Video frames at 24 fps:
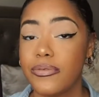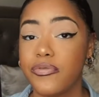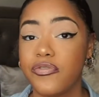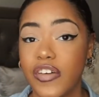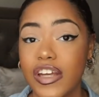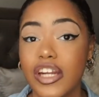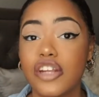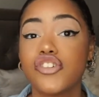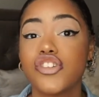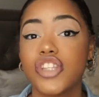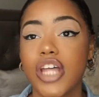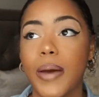
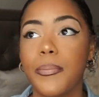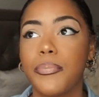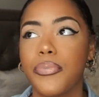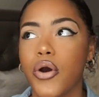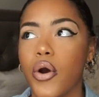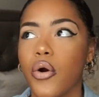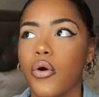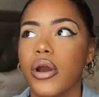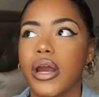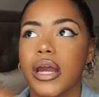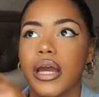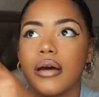finished that
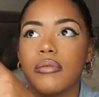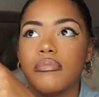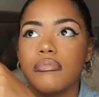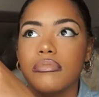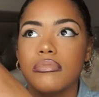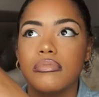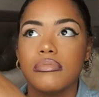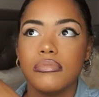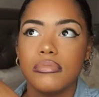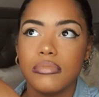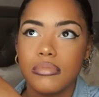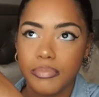program
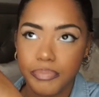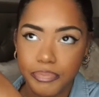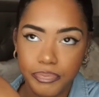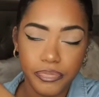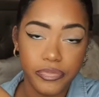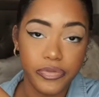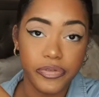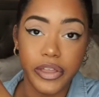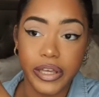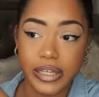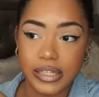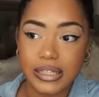
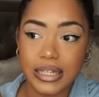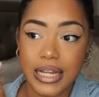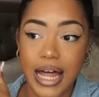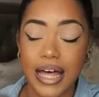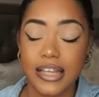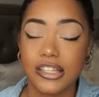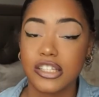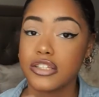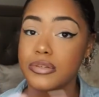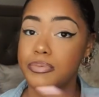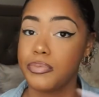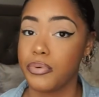this
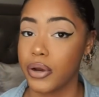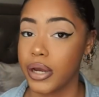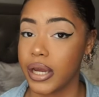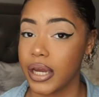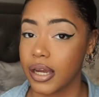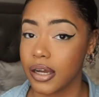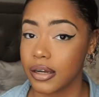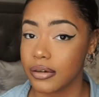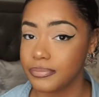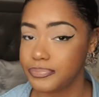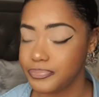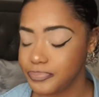last
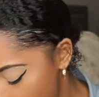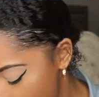spring.